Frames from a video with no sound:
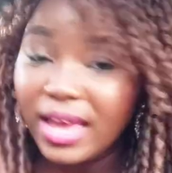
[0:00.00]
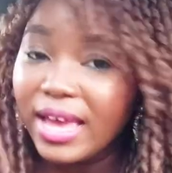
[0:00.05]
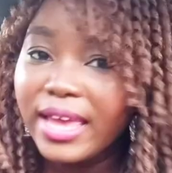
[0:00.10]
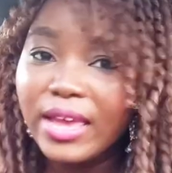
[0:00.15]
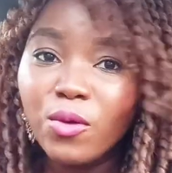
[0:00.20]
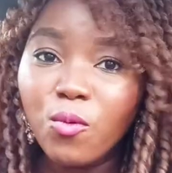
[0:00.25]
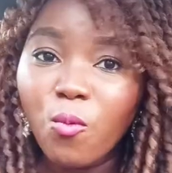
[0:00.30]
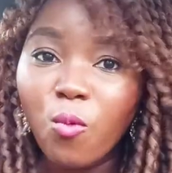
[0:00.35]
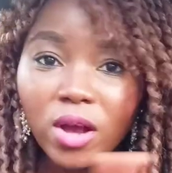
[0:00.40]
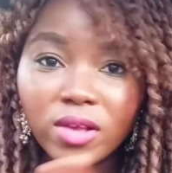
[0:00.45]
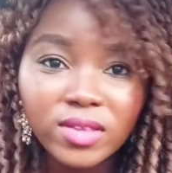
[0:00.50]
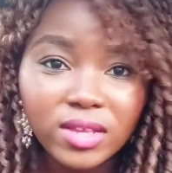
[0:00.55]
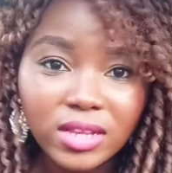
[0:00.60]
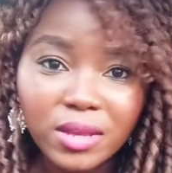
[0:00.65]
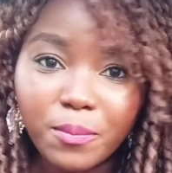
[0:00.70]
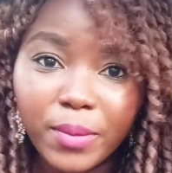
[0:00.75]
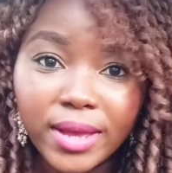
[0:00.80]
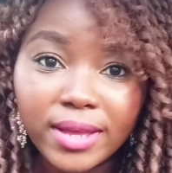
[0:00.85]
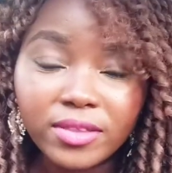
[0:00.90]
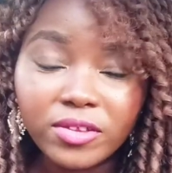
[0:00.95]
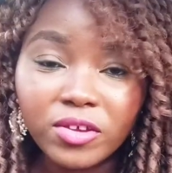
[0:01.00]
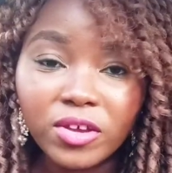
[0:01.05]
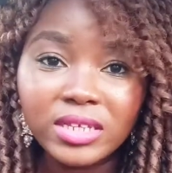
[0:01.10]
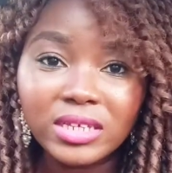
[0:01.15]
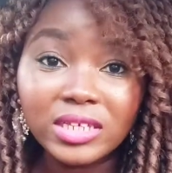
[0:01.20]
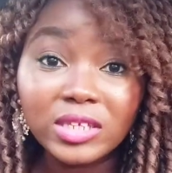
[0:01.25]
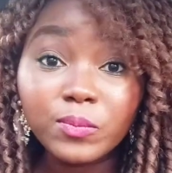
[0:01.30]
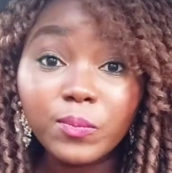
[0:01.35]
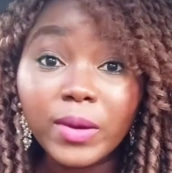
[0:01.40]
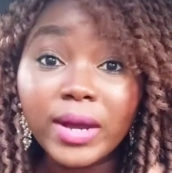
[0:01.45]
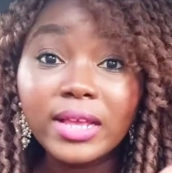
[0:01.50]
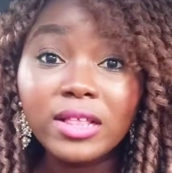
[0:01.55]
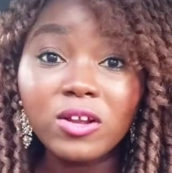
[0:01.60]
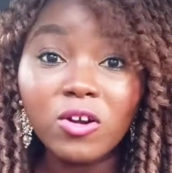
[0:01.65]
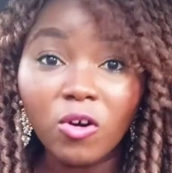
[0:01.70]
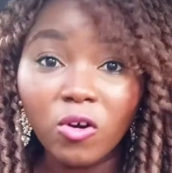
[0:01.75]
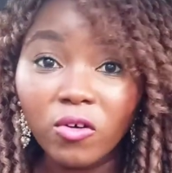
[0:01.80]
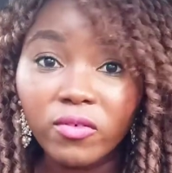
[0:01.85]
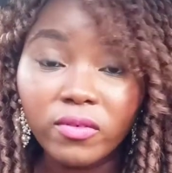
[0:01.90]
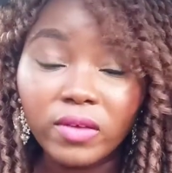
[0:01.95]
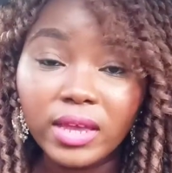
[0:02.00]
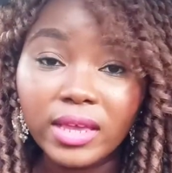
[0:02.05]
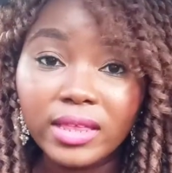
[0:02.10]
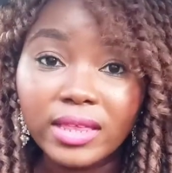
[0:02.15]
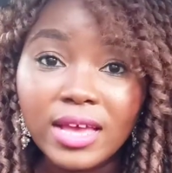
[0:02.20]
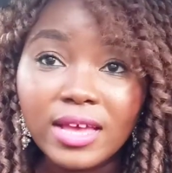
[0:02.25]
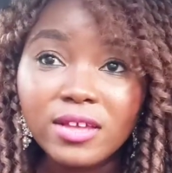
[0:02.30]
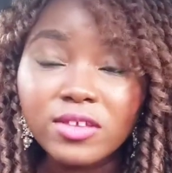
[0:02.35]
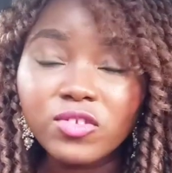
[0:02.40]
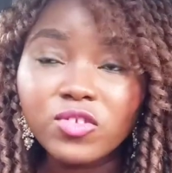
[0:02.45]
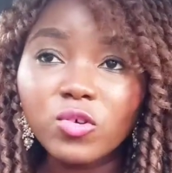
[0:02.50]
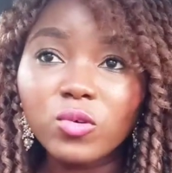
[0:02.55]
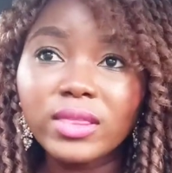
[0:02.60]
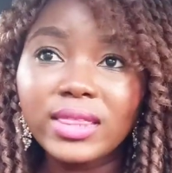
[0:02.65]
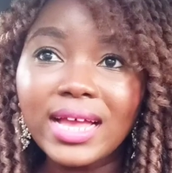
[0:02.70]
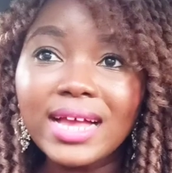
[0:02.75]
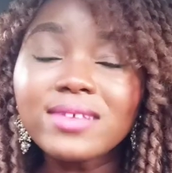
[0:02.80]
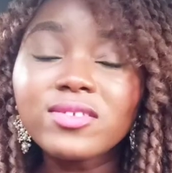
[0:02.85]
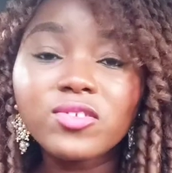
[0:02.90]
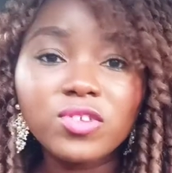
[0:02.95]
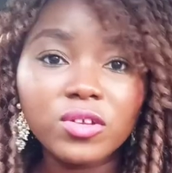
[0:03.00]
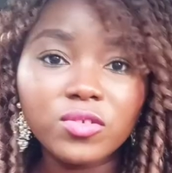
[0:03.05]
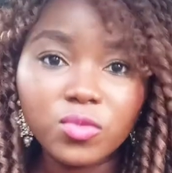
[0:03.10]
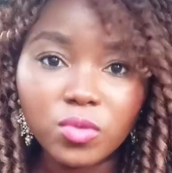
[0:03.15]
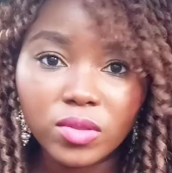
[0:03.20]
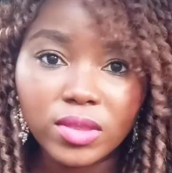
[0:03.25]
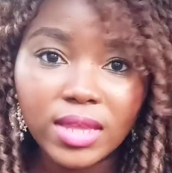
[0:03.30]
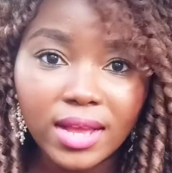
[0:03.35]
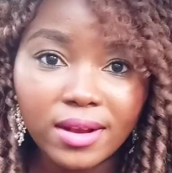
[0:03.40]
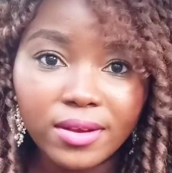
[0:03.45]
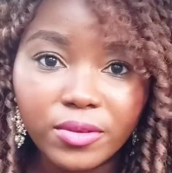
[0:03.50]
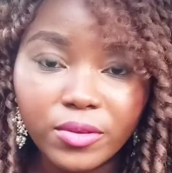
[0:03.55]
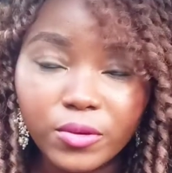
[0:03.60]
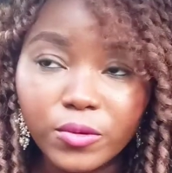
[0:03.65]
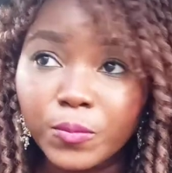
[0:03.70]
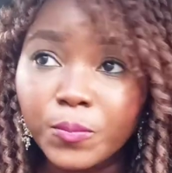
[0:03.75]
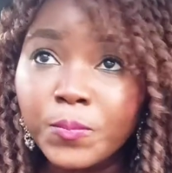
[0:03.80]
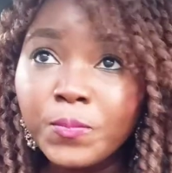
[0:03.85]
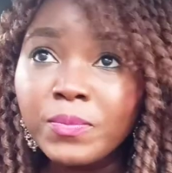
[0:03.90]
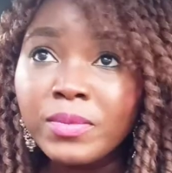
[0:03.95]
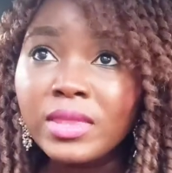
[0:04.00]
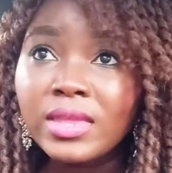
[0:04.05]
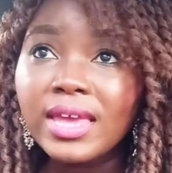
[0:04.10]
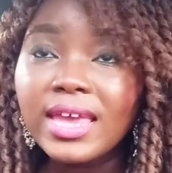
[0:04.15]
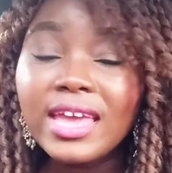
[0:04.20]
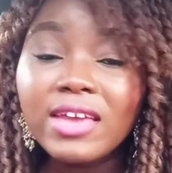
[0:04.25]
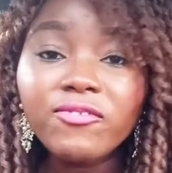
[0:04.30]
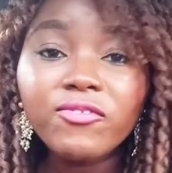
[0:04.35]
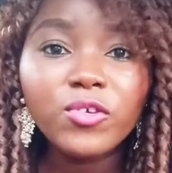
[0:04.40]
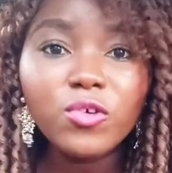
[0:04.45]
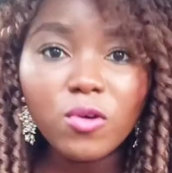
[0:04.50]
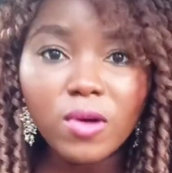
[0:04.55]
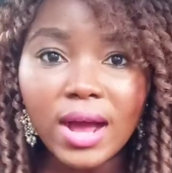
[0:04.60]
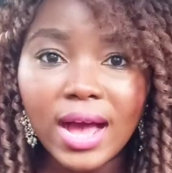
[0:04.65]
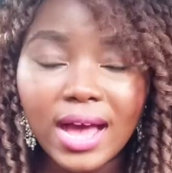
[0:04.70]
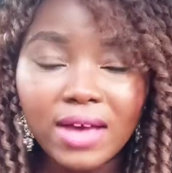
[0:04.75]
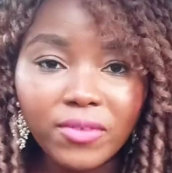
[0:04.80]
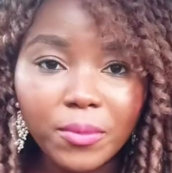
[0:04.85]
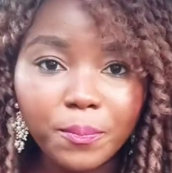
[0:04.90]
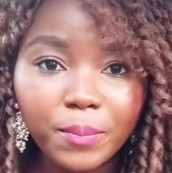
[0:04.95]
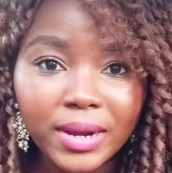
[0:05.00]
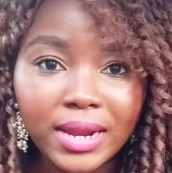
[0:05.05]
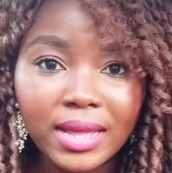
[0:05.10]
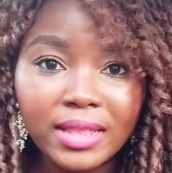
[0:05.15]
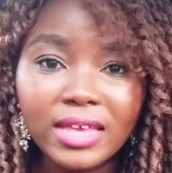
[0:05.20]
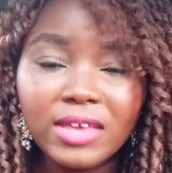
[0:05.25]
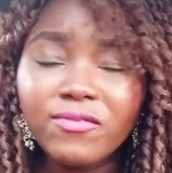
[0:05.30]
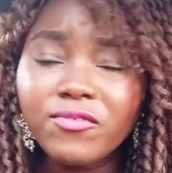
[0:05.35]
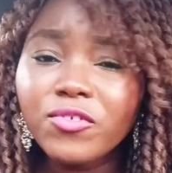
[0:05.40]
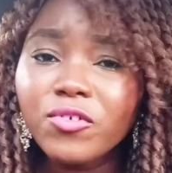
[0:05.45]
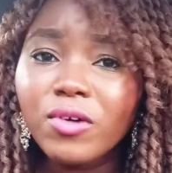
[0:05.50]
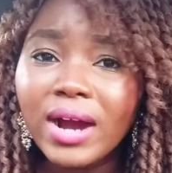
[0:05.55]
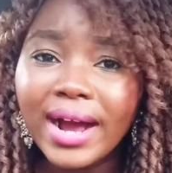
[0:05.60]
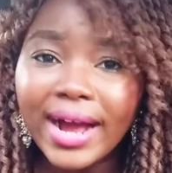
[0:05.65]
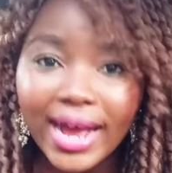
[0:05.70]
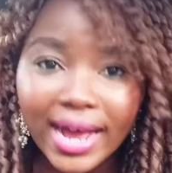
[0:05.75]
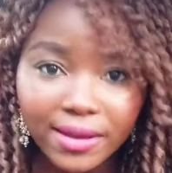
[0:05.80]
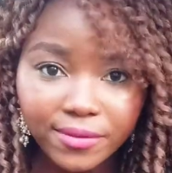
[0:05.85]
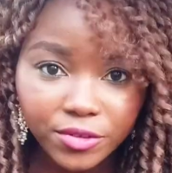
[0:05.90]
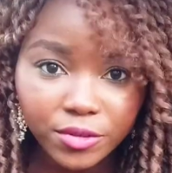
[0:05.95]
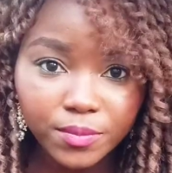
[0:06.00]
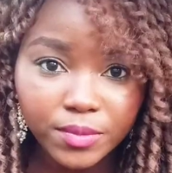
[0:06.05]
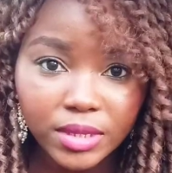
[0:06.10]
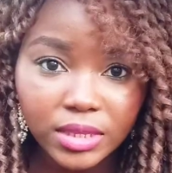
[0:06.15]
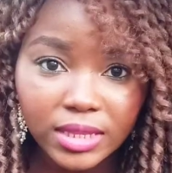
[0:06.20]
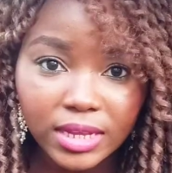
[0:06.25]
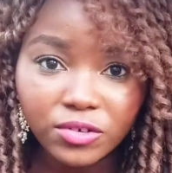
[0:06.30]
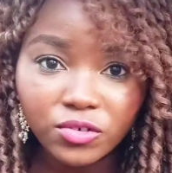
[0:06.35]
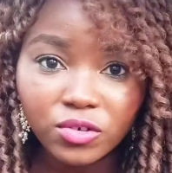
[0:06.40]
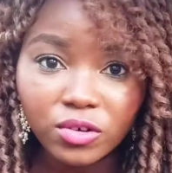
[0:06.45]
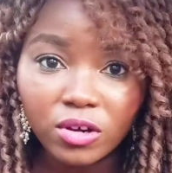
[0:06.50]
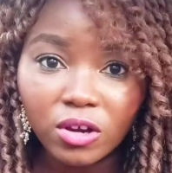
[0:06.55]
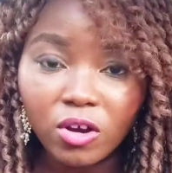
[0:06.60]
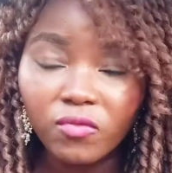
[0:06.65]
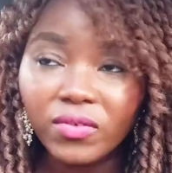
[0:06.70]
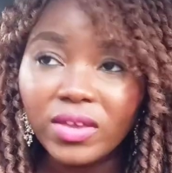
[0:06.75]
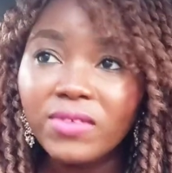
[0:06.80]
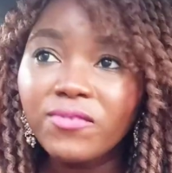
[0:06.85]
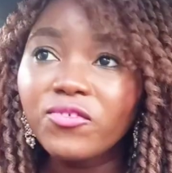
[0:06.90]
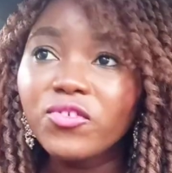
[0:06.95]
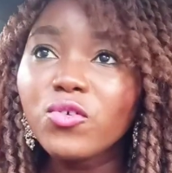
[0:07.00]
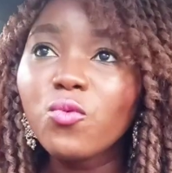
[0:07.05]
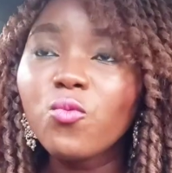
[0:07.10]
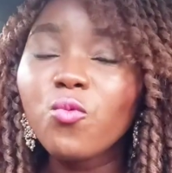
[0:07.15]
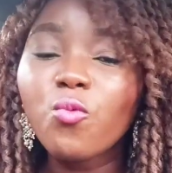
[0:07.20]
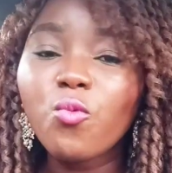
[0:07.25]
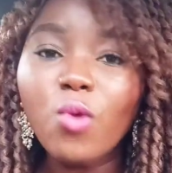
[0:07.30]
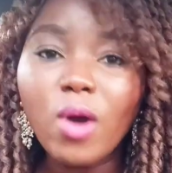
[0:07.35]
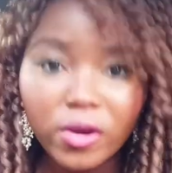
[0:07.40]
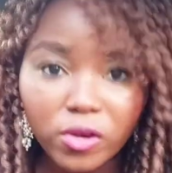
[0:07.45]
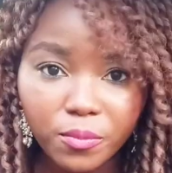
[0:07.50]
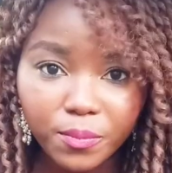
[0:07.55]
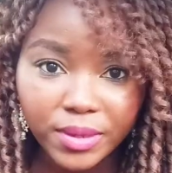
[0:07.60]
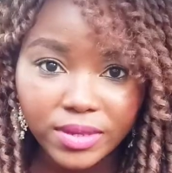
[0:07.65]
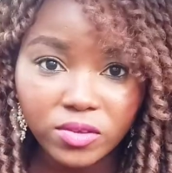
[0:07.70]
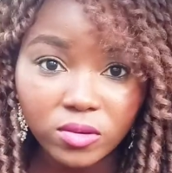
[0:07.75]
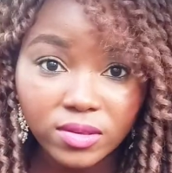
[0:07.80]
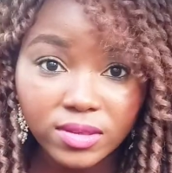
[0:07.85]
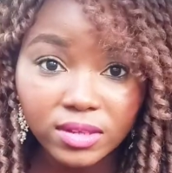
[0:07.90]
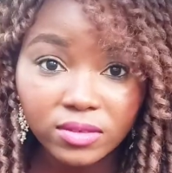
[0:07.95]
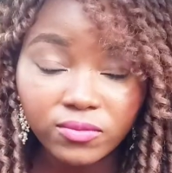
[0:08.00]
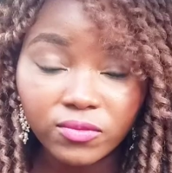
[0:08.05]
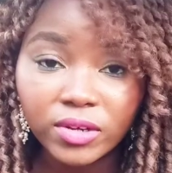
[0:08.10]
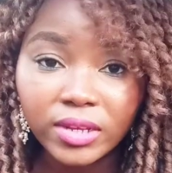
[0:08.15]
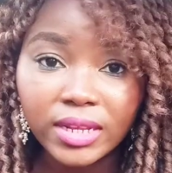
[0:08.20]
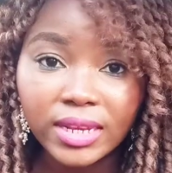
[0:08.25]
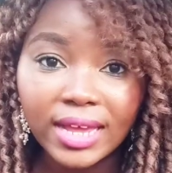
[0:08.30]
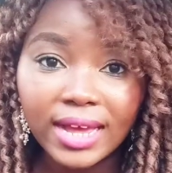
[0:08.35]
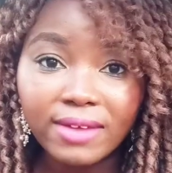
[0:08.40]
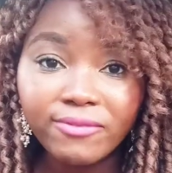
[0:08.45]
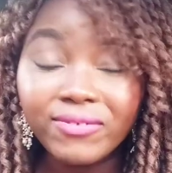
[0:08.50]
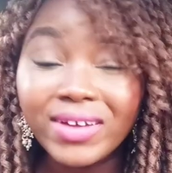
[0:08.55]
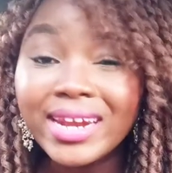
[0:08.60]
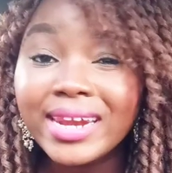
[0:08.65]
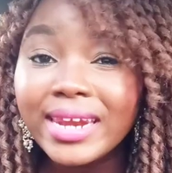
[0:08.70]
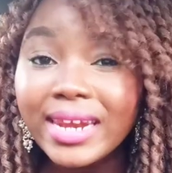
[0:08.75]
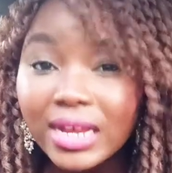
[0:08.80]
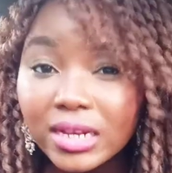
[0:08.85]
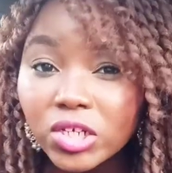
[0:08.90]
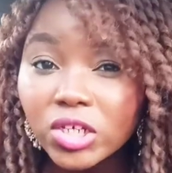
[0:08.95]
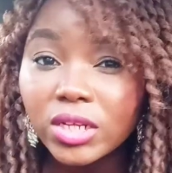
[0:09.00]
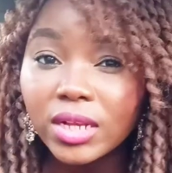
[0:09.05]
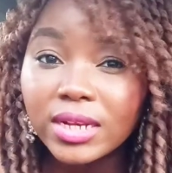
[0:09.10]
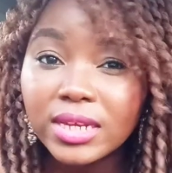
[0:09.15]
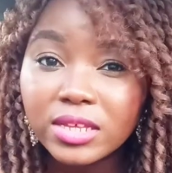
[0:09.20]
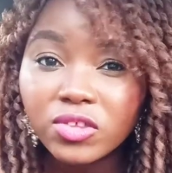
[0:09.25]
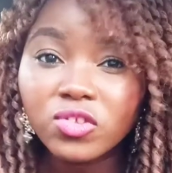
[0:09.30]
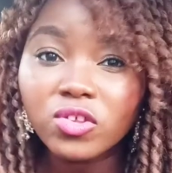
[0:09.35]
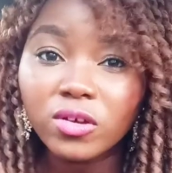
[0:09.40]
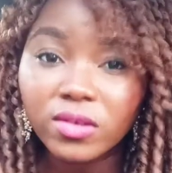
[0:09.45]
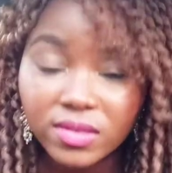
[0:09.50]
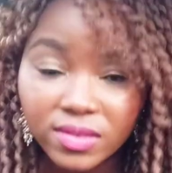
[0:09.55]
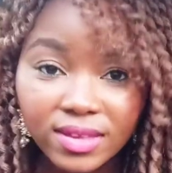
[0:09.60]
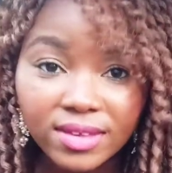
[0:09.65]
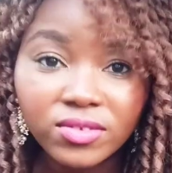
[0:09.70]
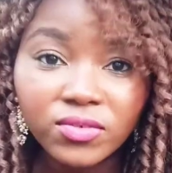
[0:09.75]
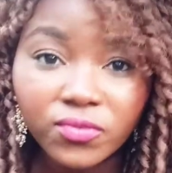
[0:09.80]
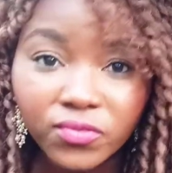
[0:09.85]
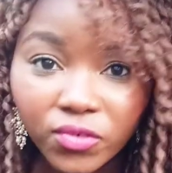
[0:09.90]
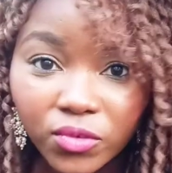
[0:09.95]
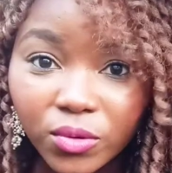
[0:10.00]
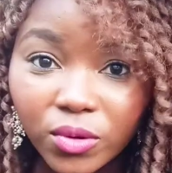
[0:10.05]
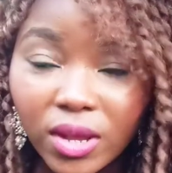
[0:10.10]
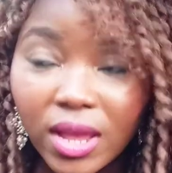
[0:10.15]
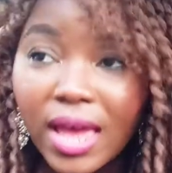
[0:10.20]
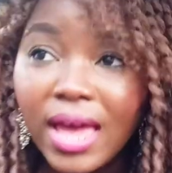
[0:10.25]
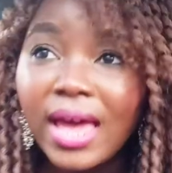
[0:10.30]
It wasn't a bad year despite COVID. So that's just to tell you, if you have a plan, if you have something that you love, if you want to be successful in life, financially successful,